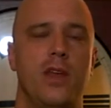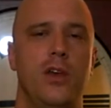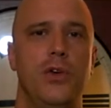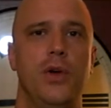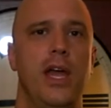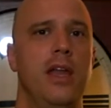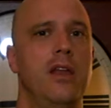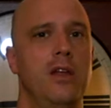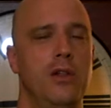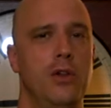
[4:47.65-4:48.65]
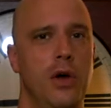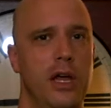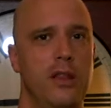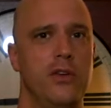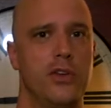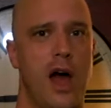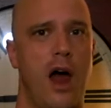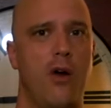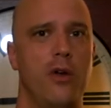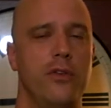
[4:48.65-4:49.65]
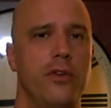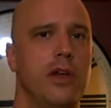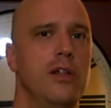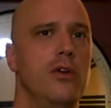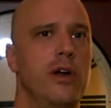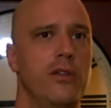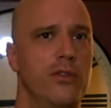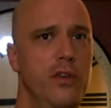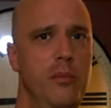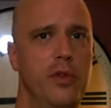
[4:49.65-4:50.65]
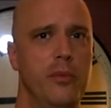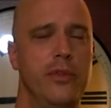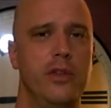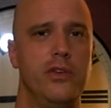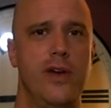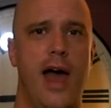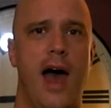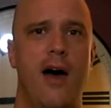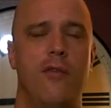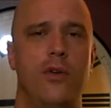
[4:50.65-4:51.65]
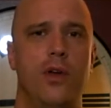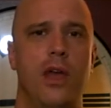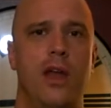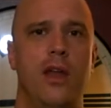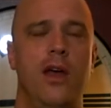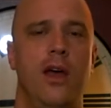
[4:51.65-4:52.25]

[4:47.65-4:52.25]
you can look at the chakras, you can look at symptoms that you have, you can